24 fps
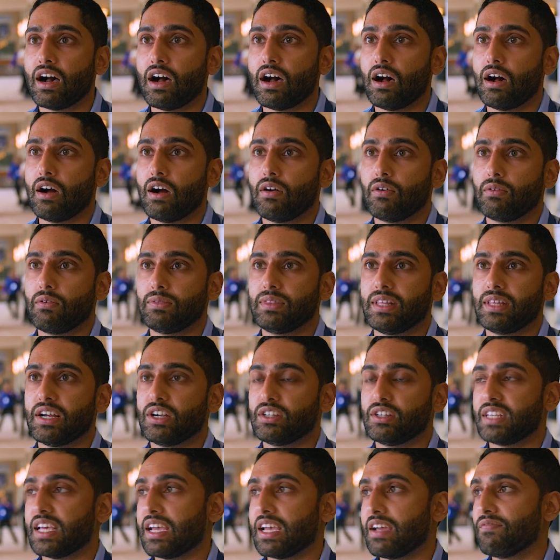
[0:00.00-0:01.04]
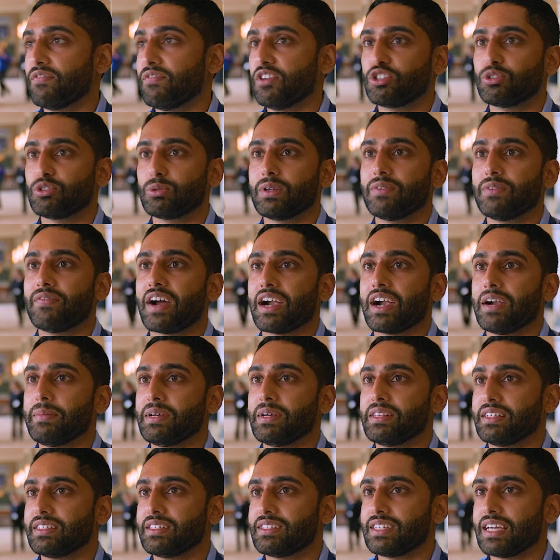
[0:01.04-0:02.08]
Uh, there's a virtual
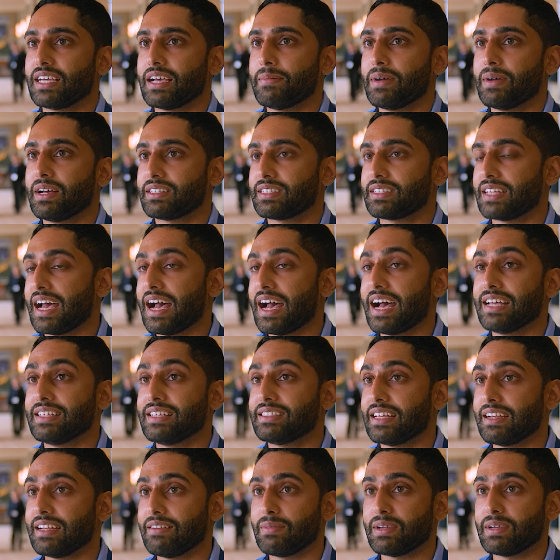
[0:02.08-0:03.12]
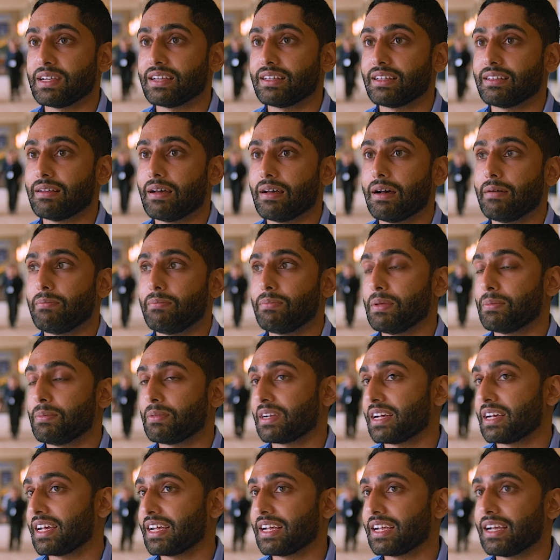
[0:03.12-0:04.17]
environment that CMS has, and uh,
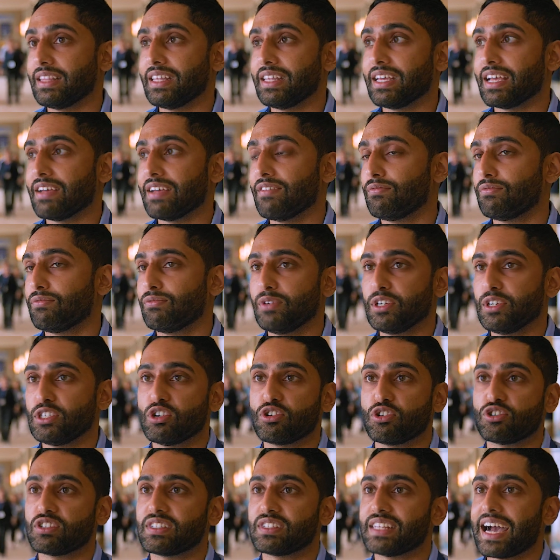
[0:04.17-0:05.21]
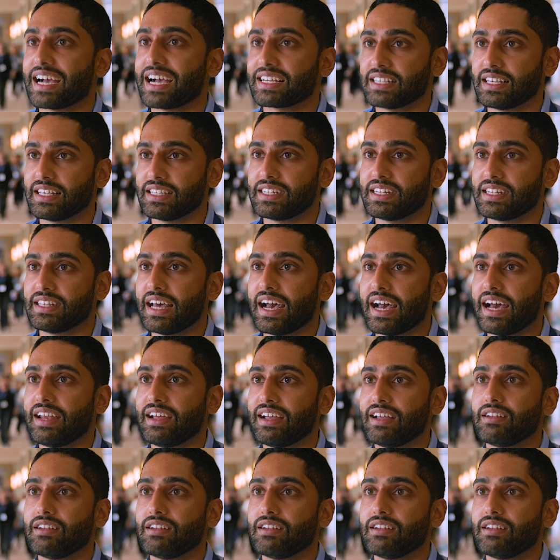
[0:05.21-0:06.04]
people they give researchers access to that.